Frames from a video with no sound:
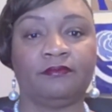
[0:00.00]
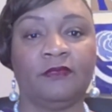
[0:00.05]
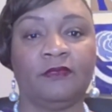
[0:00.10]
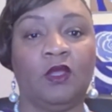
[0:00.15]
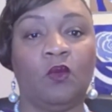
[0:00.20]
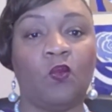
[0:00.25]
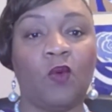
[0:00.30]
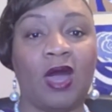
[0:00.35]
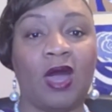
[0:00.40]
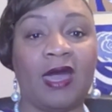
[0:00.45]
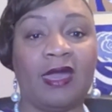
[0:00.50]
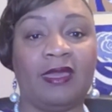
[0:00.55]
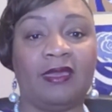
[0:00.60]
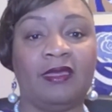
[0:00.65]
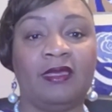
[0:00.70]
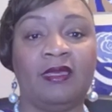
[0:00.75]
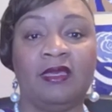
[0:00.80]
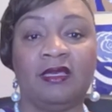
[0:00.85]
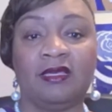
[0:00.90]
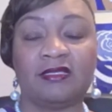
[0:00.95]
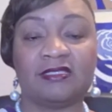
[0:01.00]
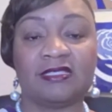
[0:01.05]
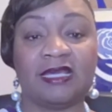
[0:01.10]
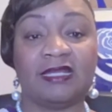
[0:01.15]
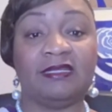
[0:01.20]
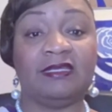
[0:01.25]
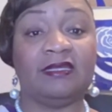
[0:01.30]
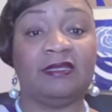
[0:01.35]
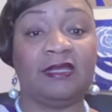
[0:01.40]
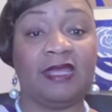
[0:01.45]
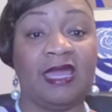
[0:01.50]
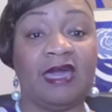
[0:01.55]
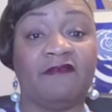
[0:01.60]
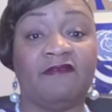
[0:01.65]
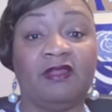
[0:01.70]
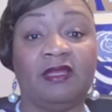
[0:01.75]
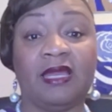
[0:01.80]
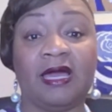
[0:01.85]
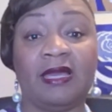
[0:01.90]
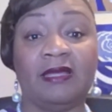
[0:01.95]
Why? Because I didn't have a
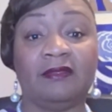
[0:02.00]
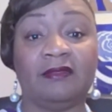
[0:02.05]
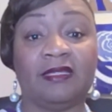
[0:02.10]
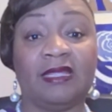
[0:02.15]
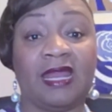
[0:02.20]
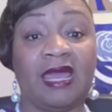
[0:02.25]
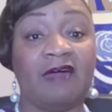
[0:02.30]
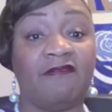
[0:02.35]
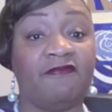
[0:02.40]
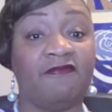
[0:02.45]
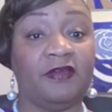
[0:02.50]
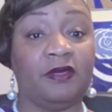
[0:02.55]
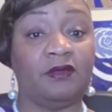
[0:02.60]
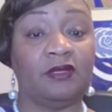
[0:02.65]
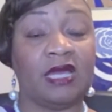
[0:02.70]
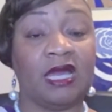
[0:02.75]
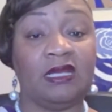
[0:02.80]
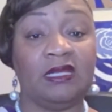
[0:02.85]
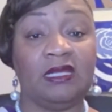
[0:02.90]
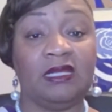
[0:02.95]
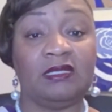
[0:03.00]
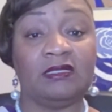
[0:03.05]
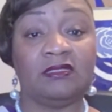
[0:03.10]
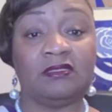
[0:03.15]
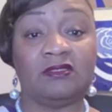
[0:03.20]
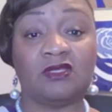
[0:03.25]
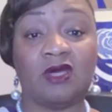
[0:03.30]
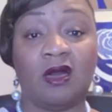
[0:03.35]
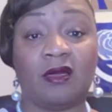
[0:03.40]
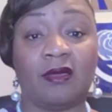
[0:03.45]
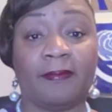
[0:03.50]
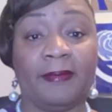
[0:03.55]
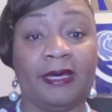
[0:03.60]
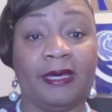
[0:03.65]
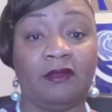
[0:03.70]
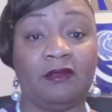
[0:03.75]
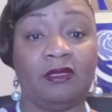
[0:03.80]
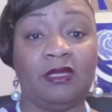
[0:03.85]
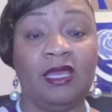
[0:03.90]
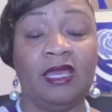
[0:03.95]
lot that I felt I needed to talk
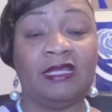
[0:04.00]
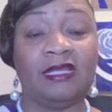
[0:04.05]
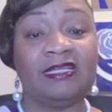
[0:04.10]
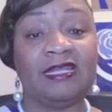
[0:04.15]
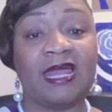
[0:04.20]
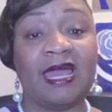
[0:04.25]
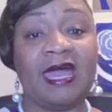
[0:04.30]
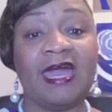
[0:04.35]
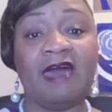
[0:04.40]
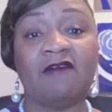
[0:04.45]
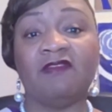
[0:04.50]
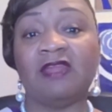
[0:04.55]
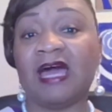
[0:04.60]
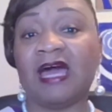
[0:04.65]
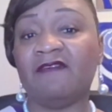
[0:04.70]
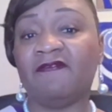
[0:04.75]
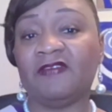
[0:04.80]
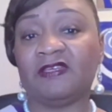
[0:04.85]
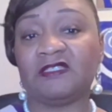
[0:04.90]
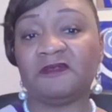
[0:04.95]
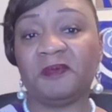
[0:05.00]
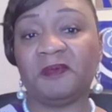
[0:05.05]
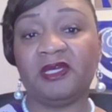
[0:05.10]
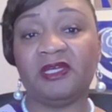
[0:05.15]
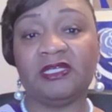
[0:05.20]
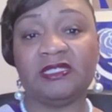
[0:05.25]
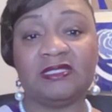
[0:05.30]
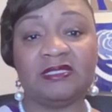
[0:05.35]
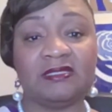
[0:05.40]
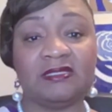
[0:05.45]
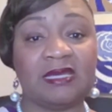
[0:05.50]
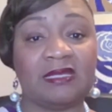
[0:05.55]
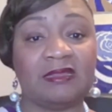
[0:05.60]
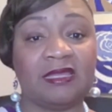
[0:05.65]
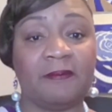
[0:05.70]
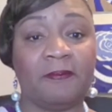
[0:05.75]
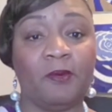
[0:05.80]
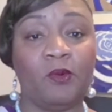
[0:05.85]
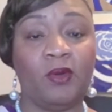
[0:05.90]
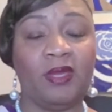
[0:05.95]
about. Did I have life experiences at
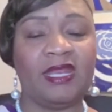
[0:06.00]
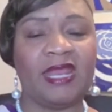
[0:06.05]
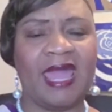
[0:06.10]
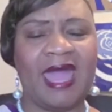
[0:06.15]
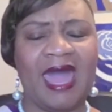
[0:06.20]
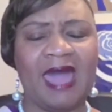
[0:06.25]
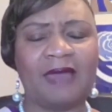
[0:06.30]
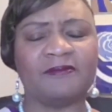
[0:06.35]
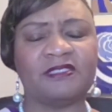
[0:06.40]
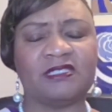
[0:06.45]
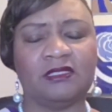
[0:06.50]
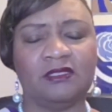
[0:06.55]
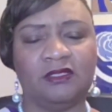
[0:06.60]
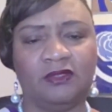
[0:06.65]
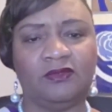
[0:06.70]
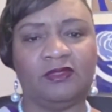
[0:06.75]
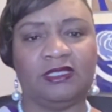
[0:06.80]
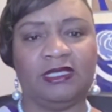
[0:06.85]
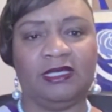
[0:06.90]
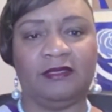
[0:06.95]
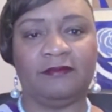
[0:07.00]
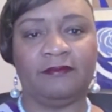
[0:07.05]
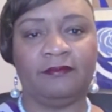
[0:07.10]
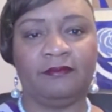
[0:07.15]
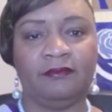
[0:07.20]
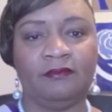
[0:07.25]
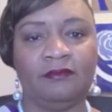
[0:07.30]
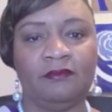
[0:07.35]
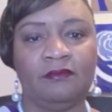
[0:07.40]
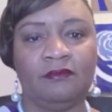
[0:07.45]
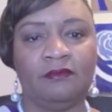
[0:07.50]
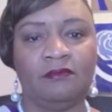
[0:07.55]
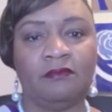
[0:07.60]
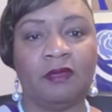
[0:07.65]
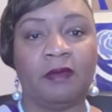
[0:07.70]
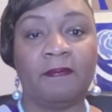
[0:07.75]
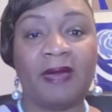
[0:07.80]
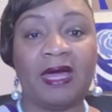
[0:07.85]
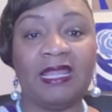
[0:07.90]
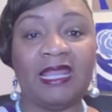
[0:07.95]
that point? Absolutely.
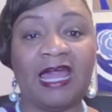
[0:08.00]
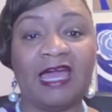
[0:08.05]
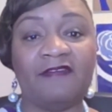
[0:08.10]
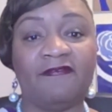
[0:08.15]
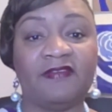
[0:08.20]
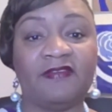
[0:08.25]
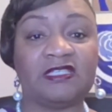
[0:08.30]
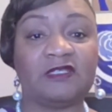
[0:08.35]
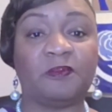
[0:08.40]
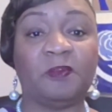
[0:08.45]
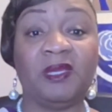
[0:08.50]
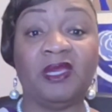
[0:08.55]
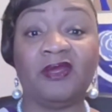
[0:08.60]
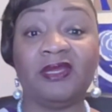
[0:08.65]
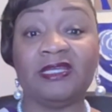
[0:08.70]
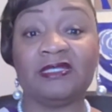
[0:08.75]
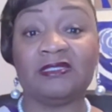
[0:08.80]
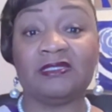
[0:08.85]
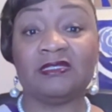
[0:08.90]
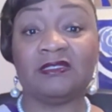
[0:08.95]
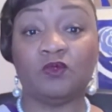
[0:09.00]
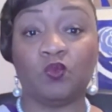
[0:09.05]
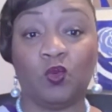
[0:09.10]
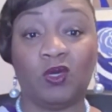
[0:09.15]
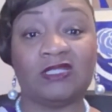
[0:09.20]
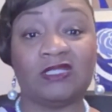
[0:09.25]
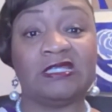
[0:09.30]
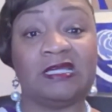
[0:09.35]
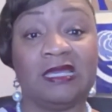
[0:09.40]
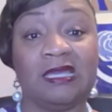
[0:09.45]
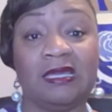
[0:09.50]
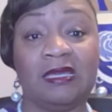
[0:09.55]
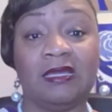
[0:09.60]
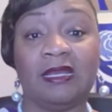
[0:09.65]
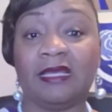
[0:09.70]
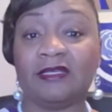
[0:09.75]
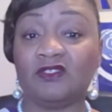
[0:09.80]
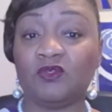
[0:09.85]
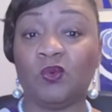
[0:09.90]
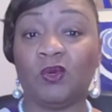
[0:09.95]
But my life experiences, once again,
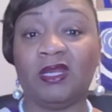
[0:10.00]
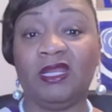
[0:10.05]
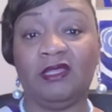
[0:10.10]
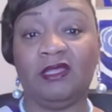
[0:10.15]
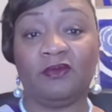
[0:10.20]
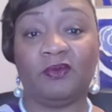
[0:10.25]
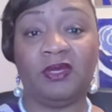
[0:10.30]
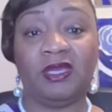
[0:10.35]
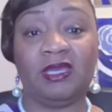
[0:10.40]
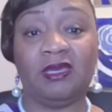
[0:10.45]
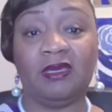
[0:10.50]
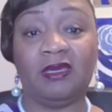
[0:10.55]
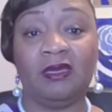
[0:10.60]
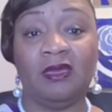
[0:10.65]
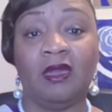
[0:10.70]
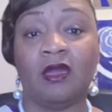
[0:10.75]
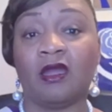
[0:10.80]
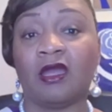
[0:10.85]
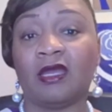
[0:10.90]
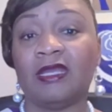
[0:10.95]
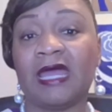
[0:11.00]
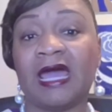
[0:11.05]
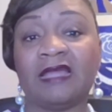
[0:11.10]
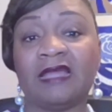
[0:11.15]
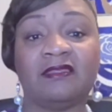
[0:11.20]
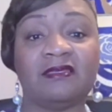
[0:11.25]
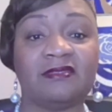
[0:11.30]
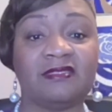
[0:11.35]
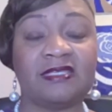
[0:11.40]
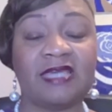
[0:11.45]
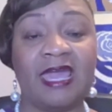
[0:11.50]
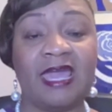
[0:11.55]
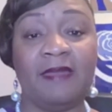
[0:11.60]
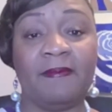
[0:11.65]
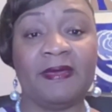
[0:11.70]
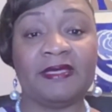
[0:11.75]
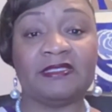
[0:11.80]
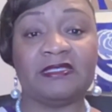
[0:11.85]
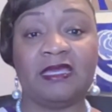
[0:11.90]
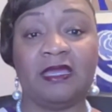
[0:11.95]
at 23 are not the same
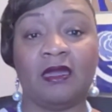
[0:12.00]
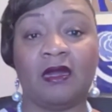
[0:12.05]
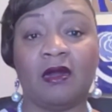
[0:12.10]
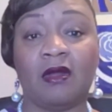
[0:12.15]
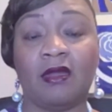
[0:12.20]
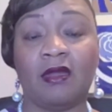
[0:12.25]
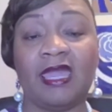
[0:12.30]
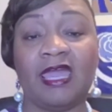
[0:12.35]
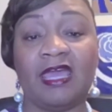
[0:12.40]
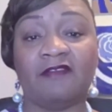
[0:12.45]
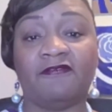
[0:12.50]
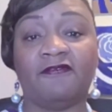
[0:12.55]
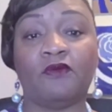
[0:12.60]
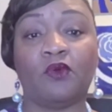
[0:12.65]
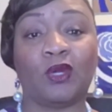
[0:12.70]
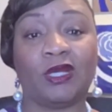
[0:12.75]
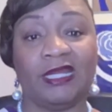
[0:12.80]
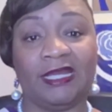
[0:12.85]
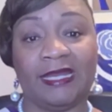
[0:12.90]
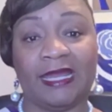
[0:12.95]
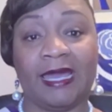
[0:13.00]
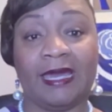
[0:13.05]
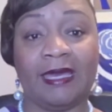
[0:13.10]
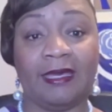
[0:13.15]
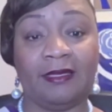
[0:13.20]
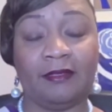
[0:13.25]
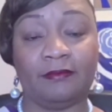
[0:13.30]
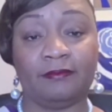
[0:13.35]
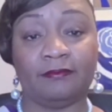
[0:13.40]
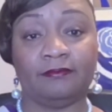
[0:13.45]
as they are at 49.